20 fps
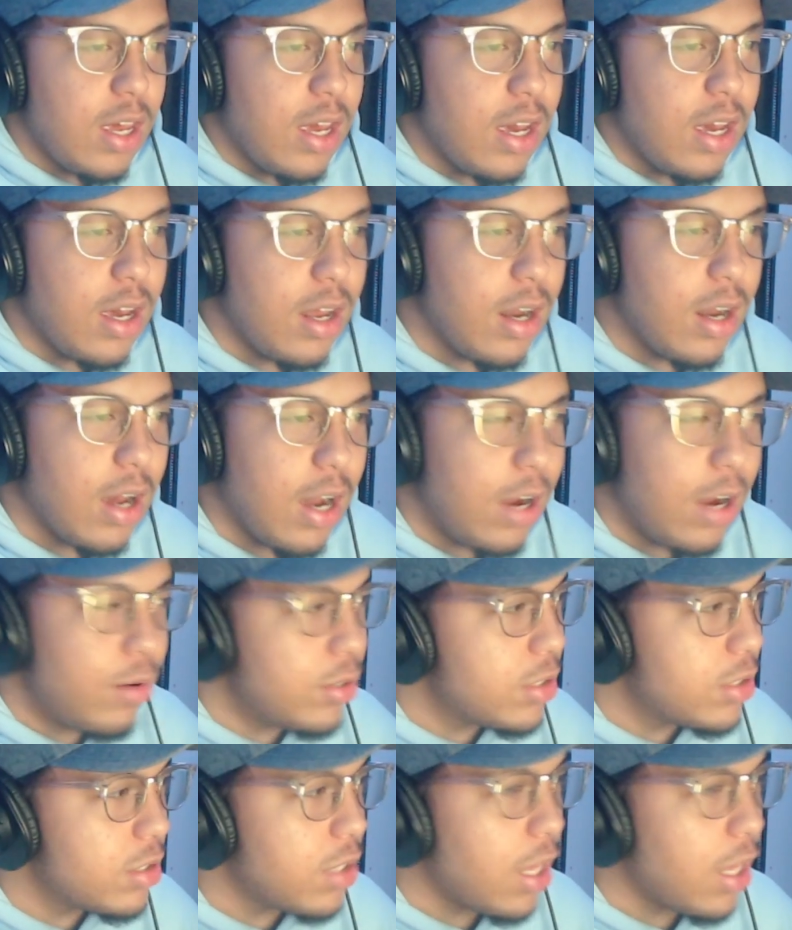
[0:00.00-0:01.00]
And
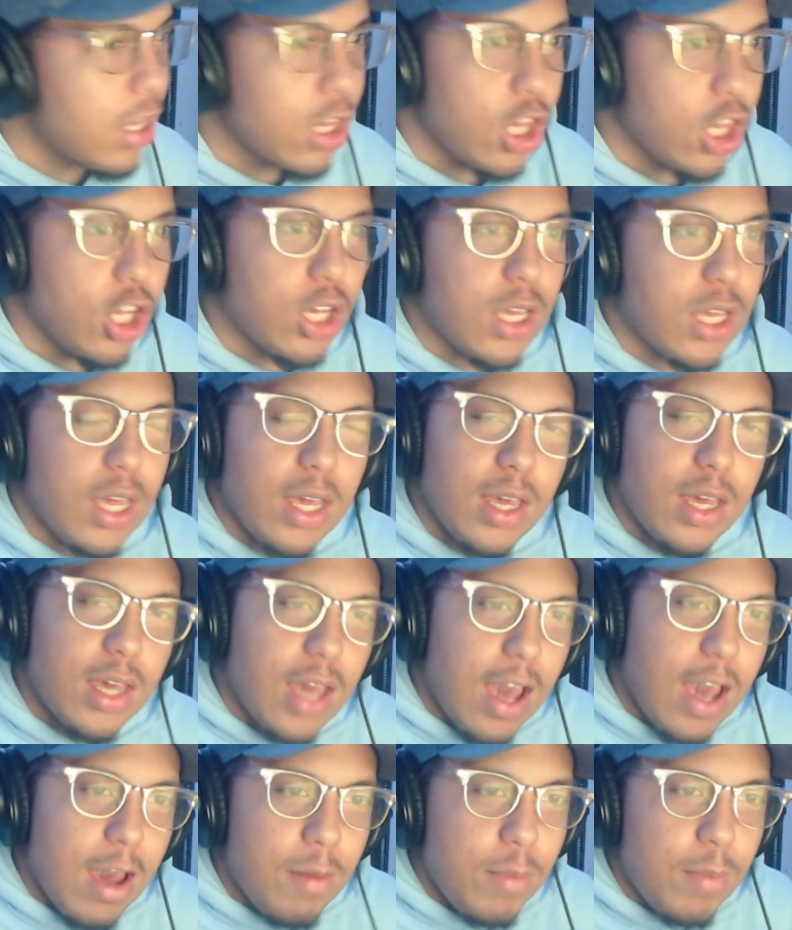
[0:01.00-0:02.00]
Iris is like looking
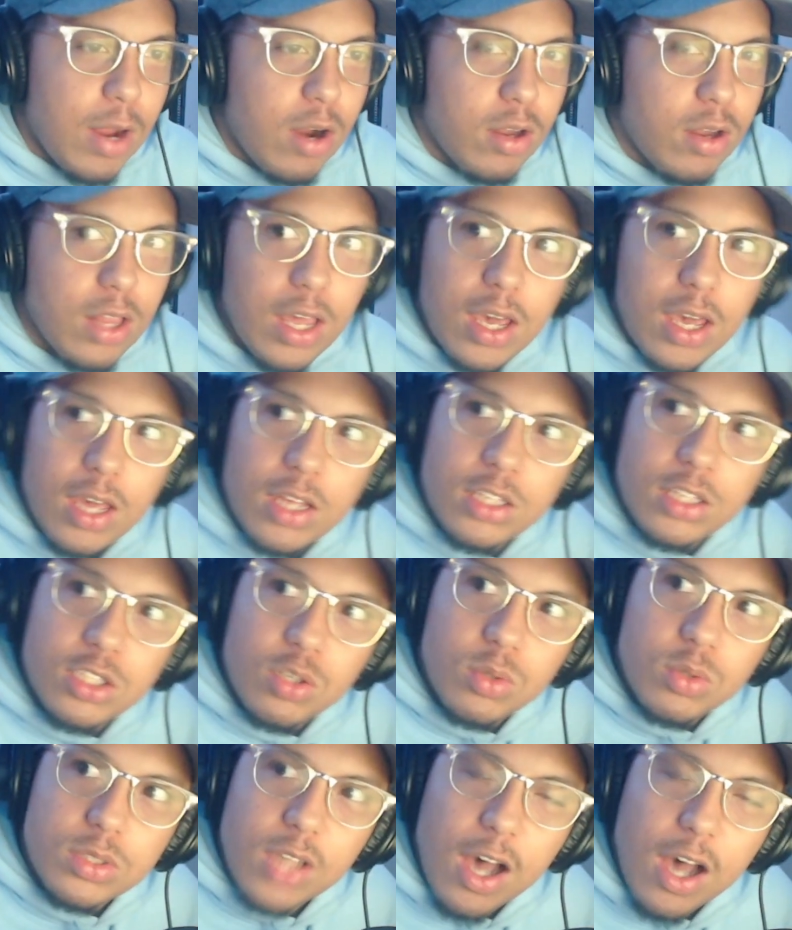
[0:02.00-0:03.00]
at Barry like into
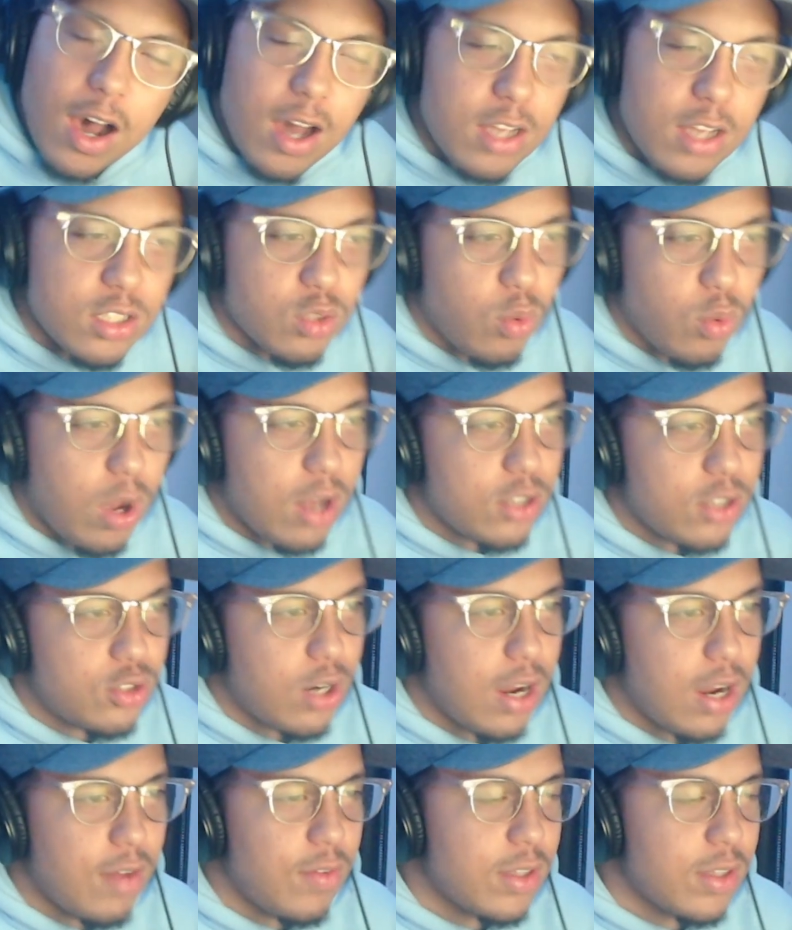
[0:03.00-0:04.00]
his eyes while
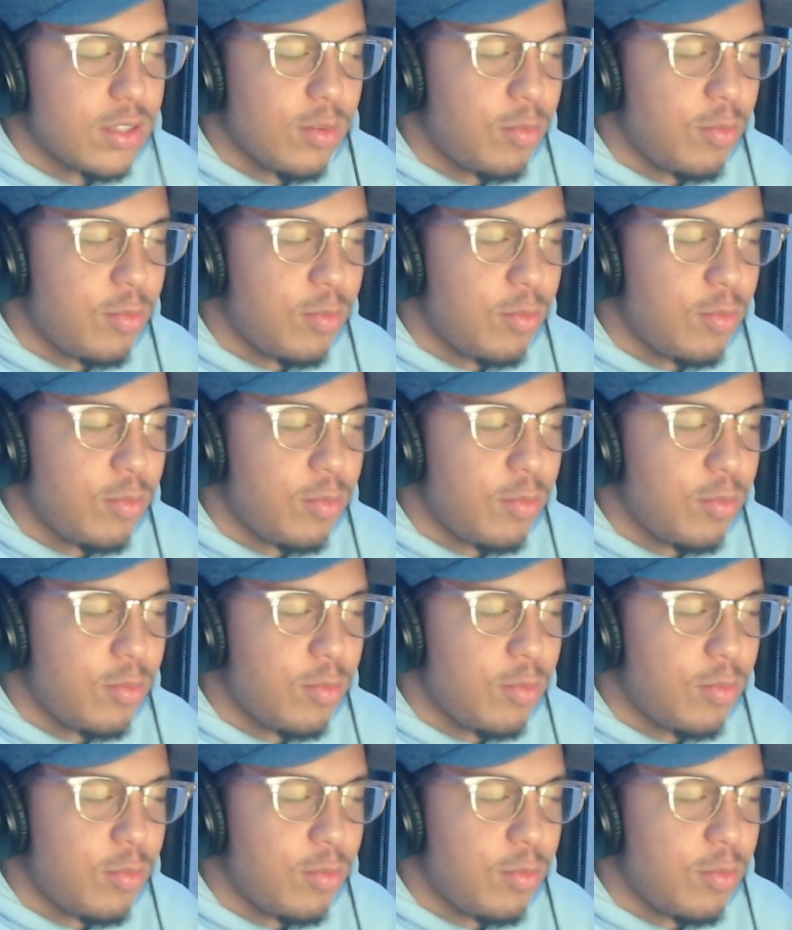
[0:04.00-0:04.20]
driving.